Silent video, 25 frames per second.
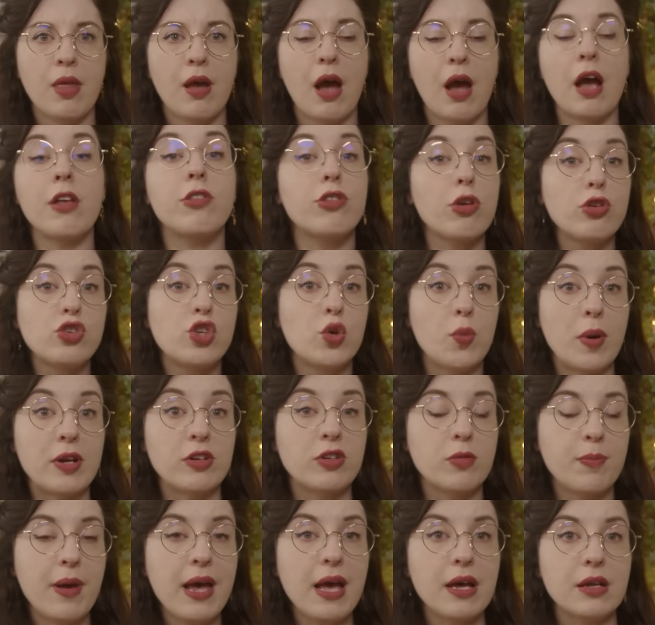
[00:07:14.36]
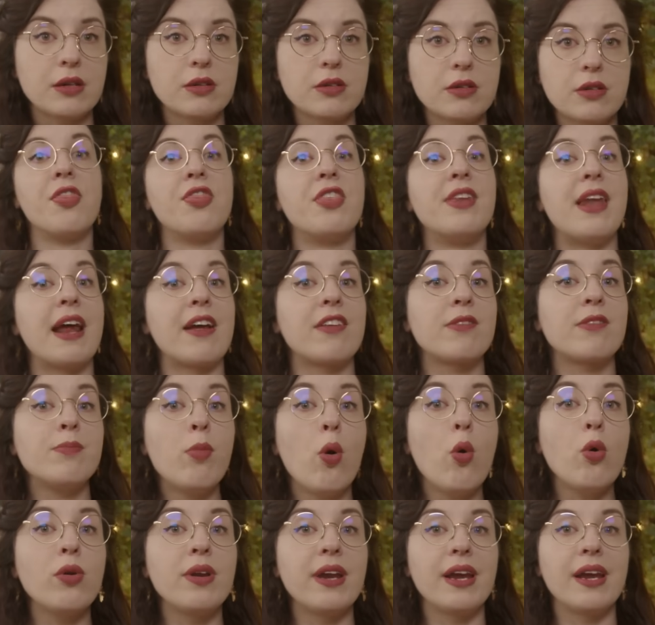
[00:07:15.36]
And so she went to bed. The next
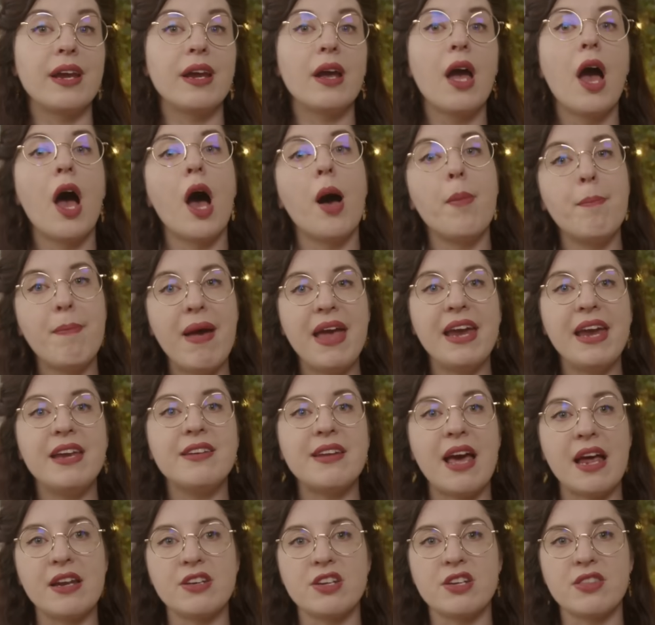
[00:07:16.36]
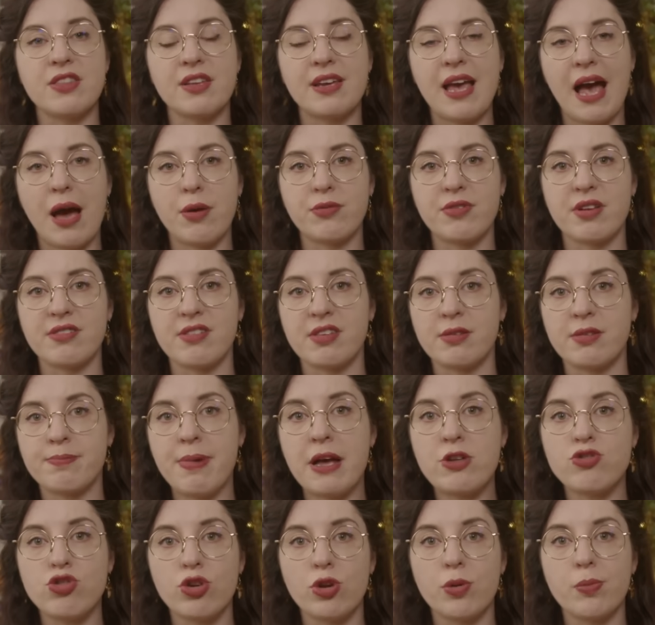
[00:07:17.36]
morning, her maid entered the Countess's
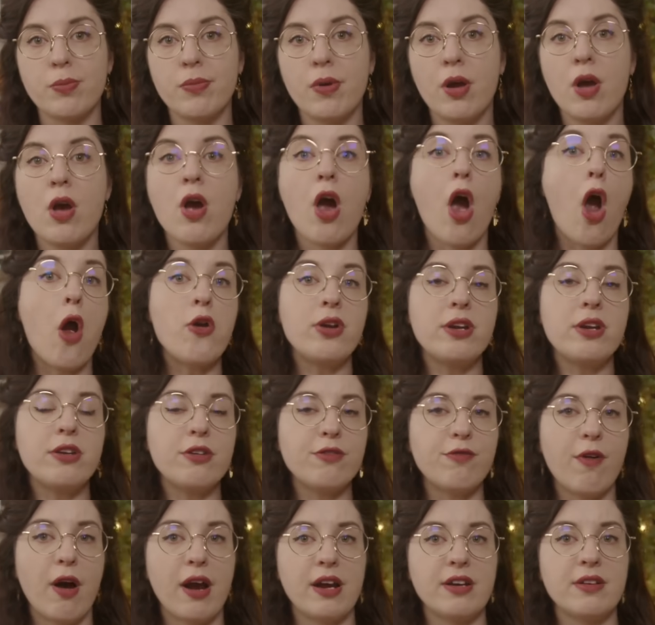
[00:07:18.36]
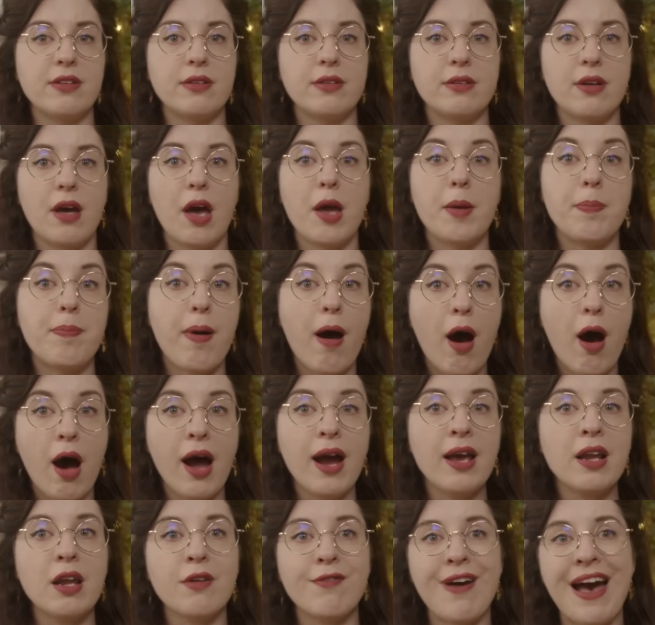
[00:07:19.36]
bedroom, only to find a
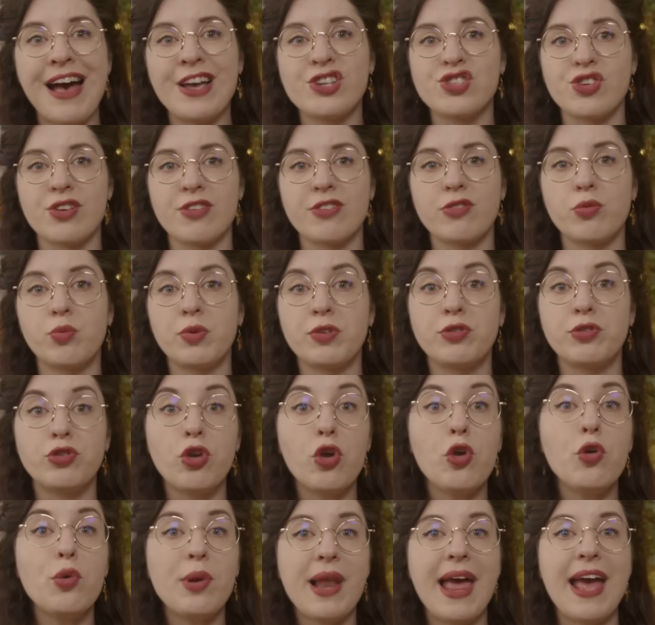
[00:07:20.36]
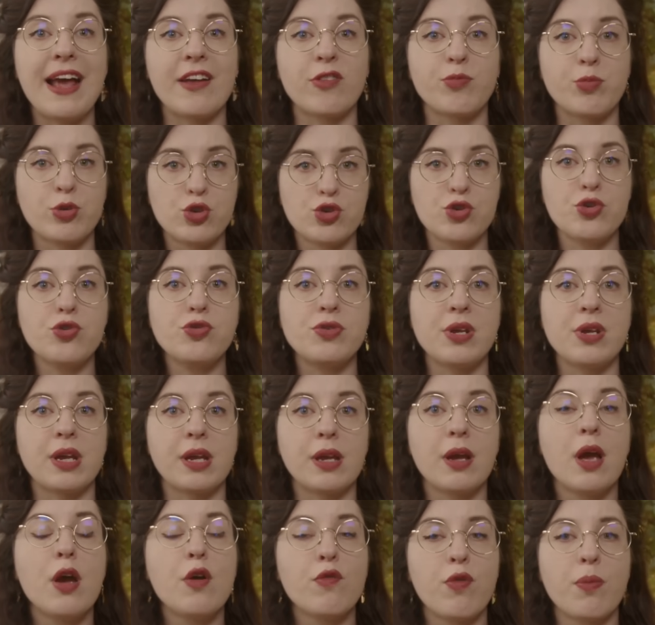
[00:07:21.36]
pile of ashes with two legs protruding
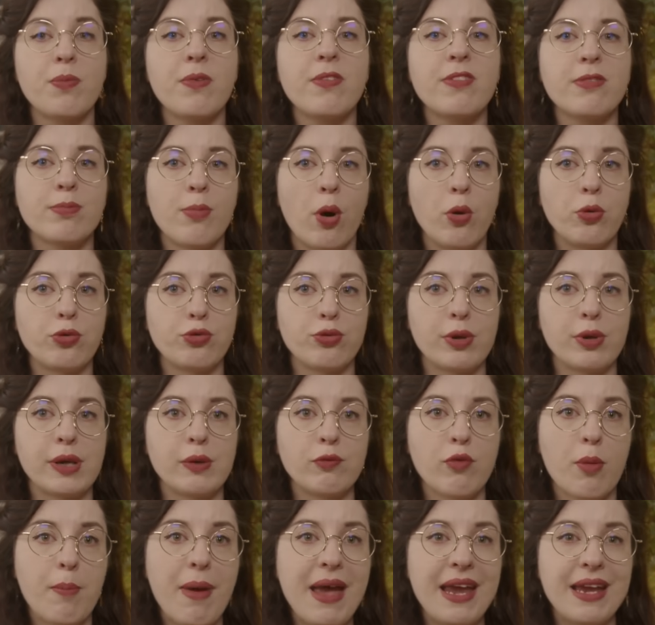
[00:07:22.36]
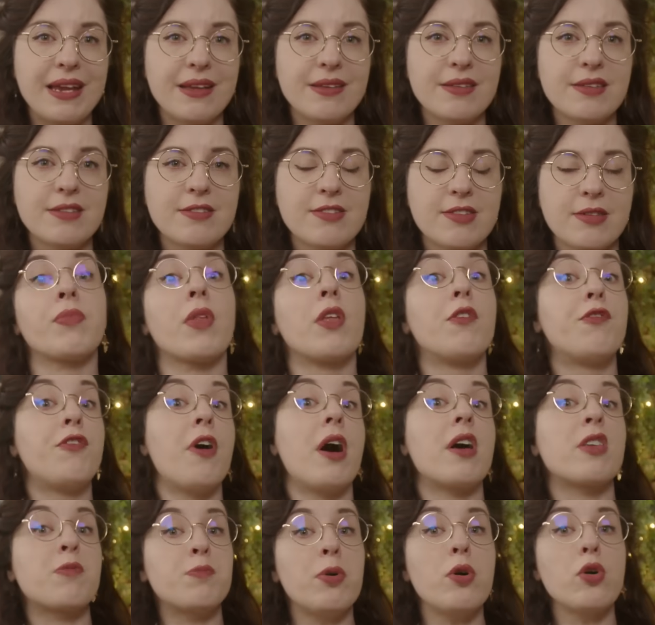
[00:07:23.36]
from the smouldering remains. The
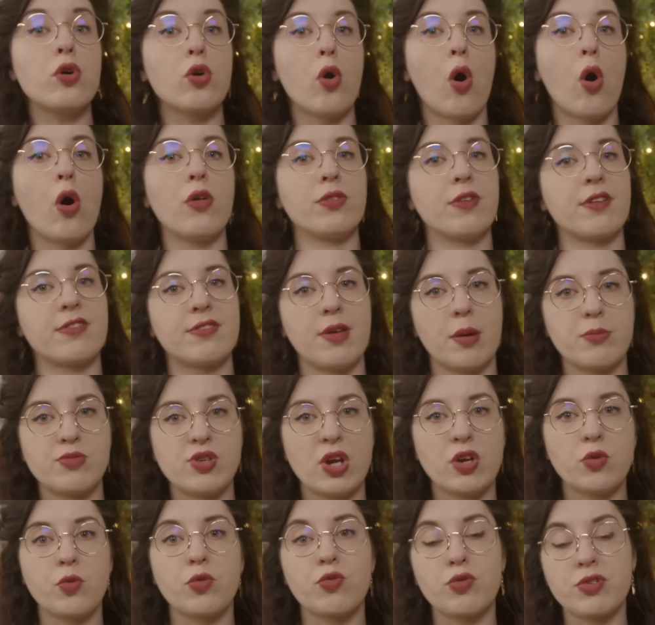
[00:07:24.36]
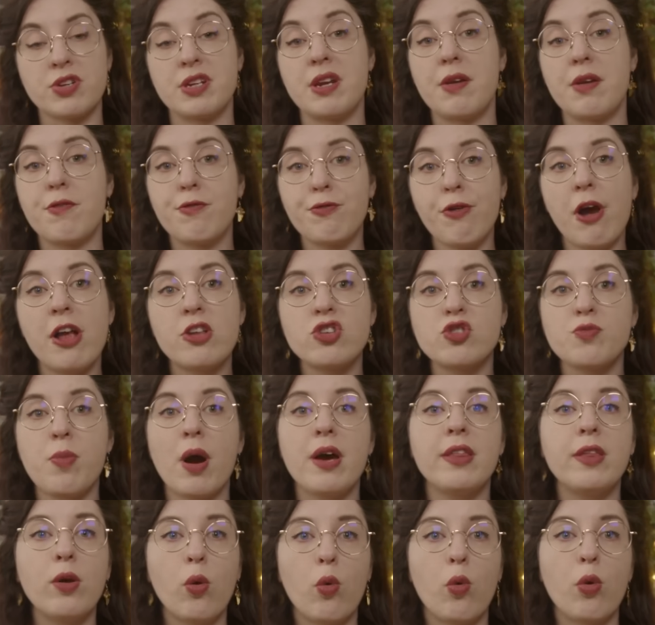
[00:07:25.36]
first book on the subject was written in French by
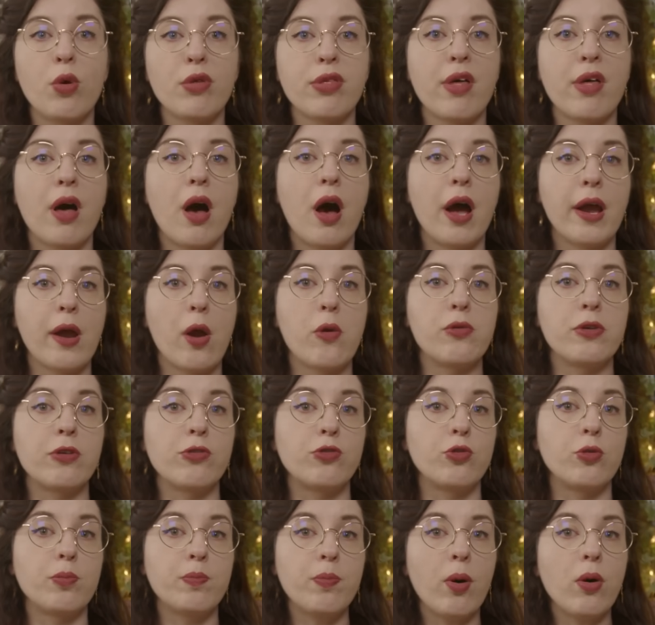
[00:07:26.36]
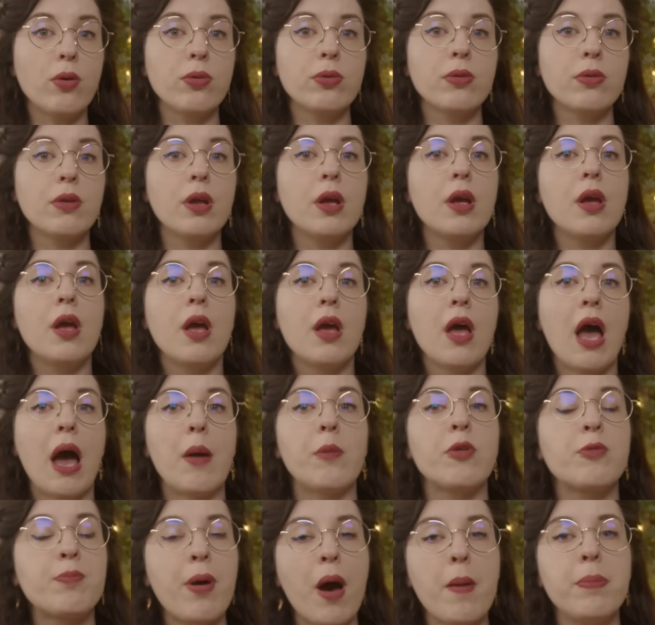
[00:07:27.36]
the author Ionis Dupont and
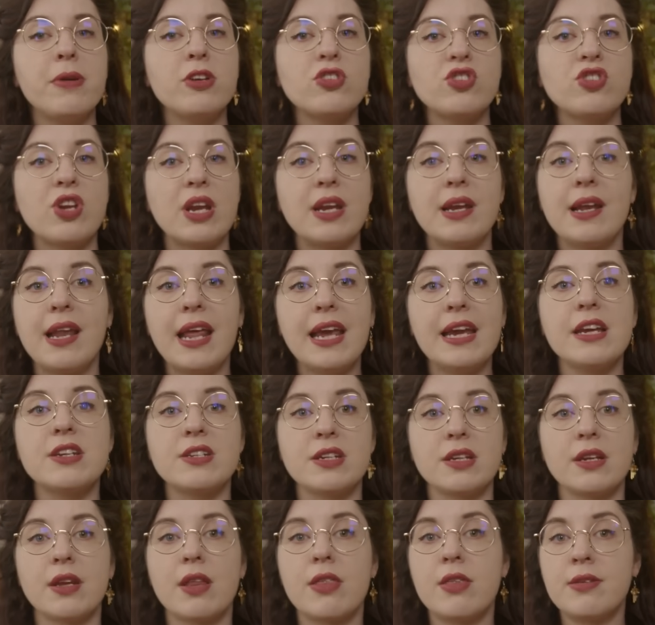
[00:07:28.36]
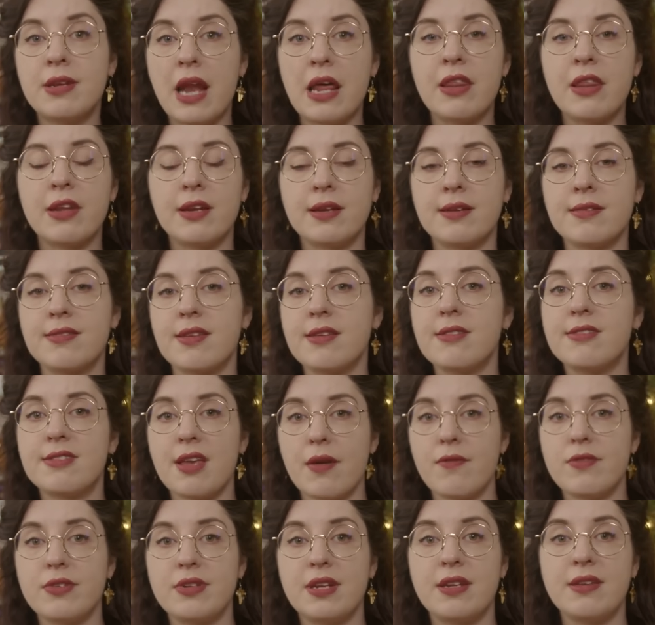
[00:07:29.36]
was published in Leiden, the Netherlands in
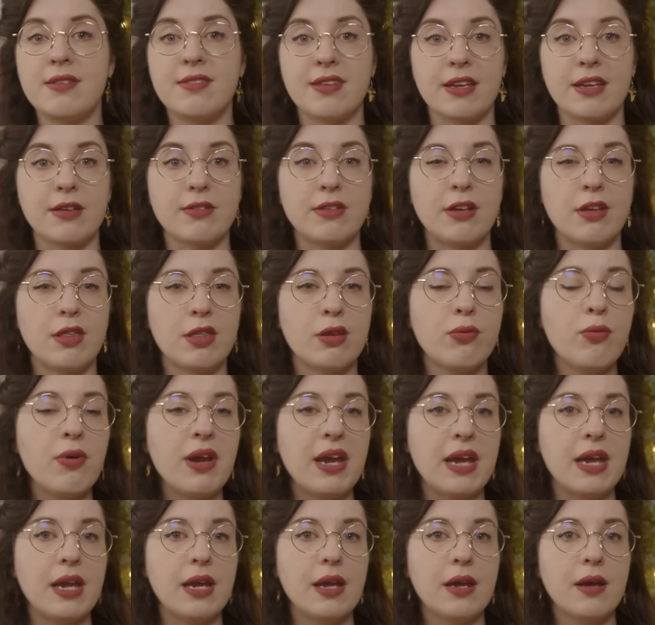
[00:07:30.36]
1763.